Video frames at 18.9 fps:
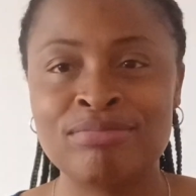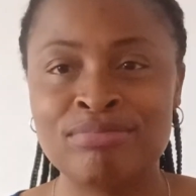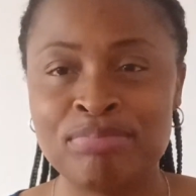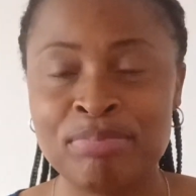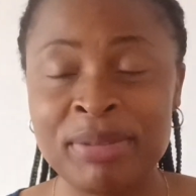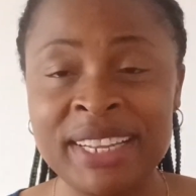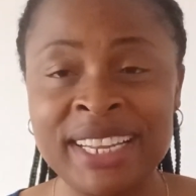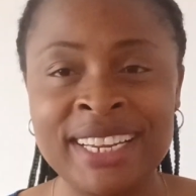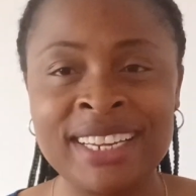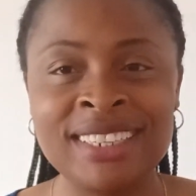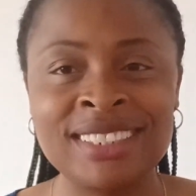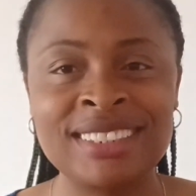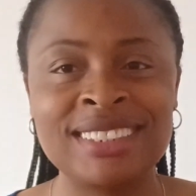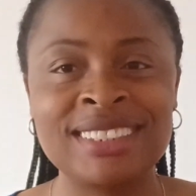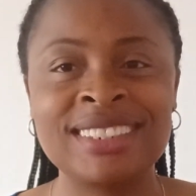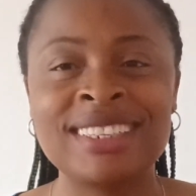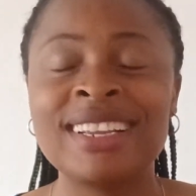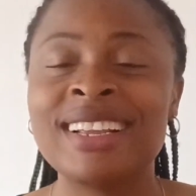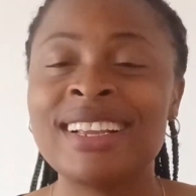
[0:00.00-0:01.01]

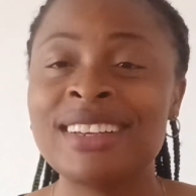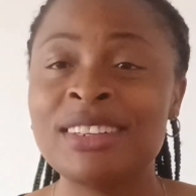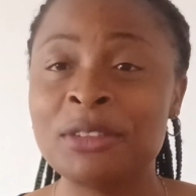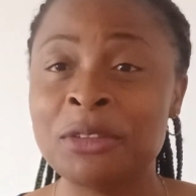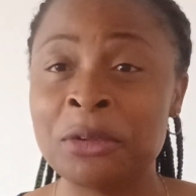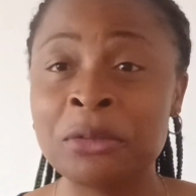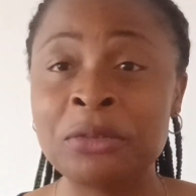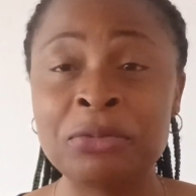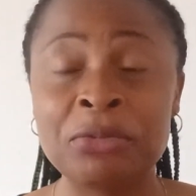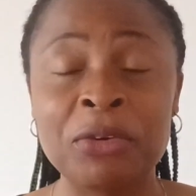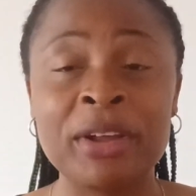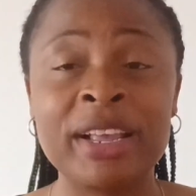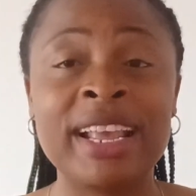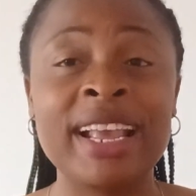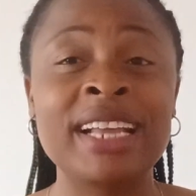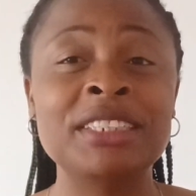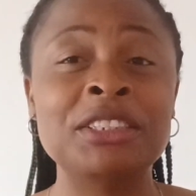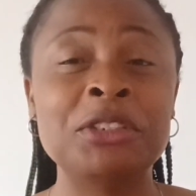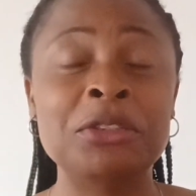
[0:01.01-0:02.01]
please don't
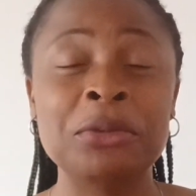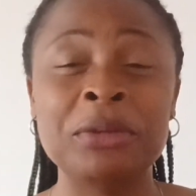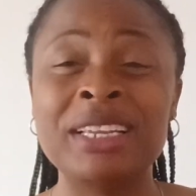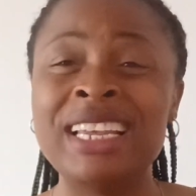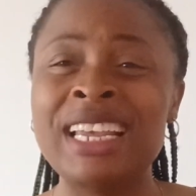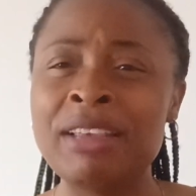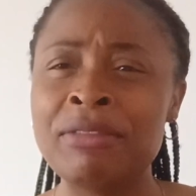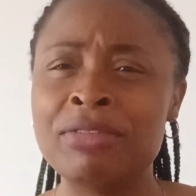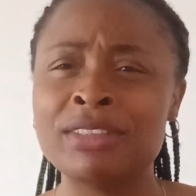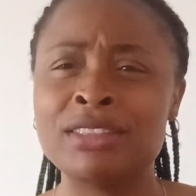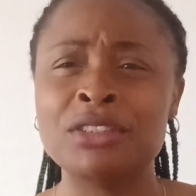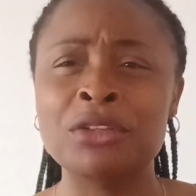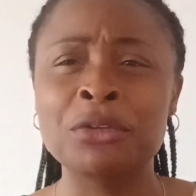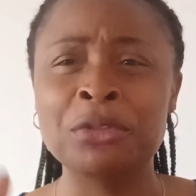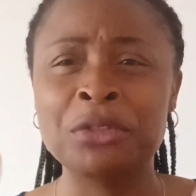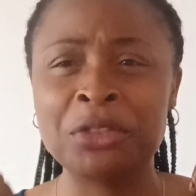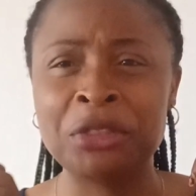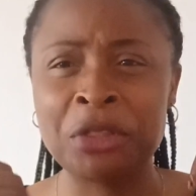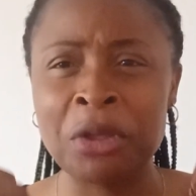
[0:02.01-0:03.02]
forget to give it
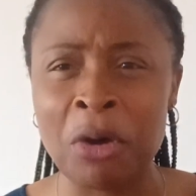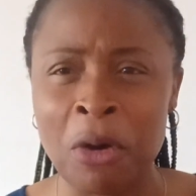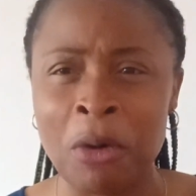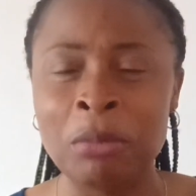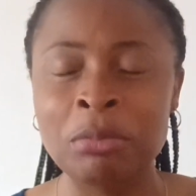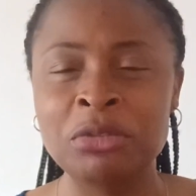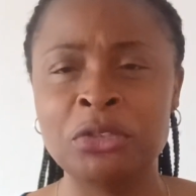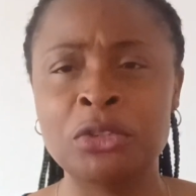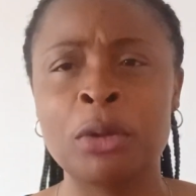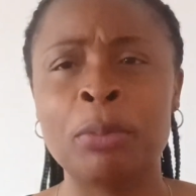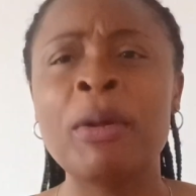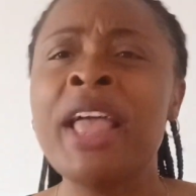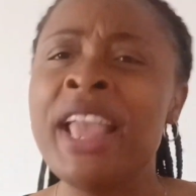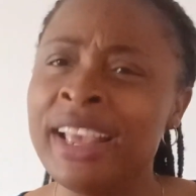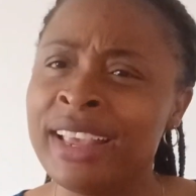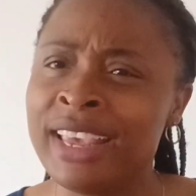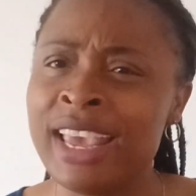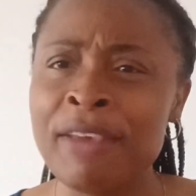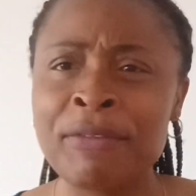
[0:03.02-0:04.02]
a thumbs up.
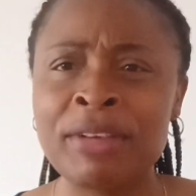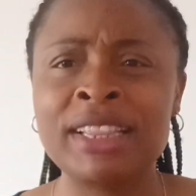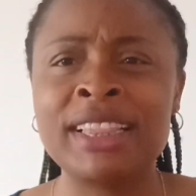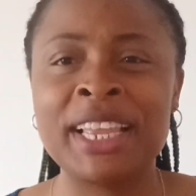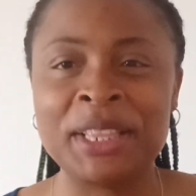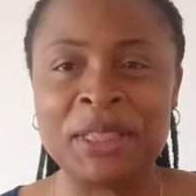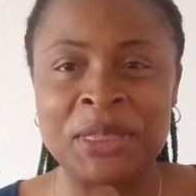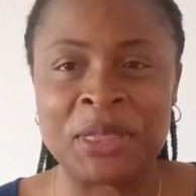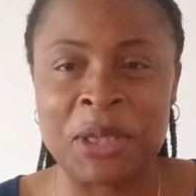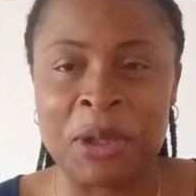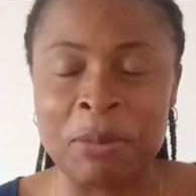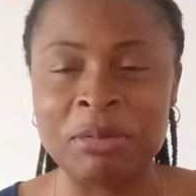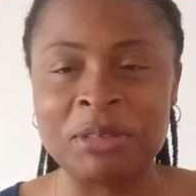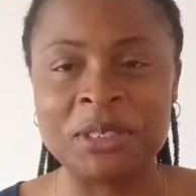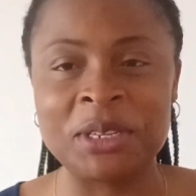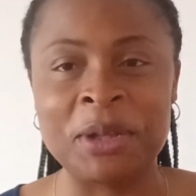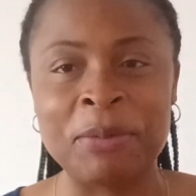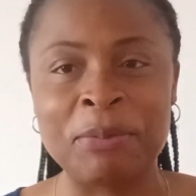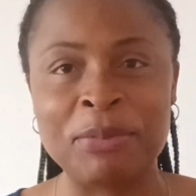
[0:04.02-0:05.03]
Give it a thumbs
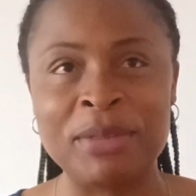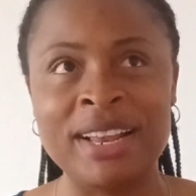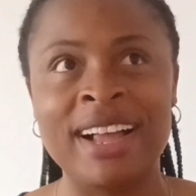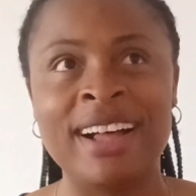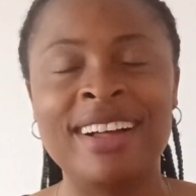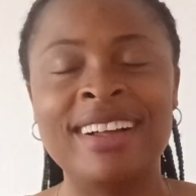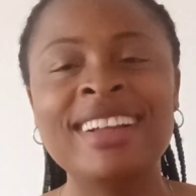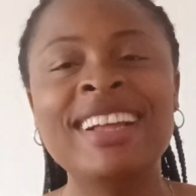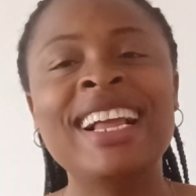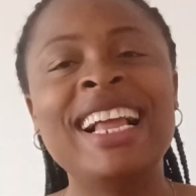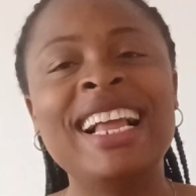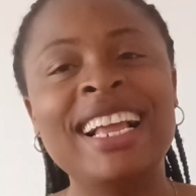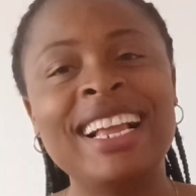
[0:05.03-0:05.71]
up now.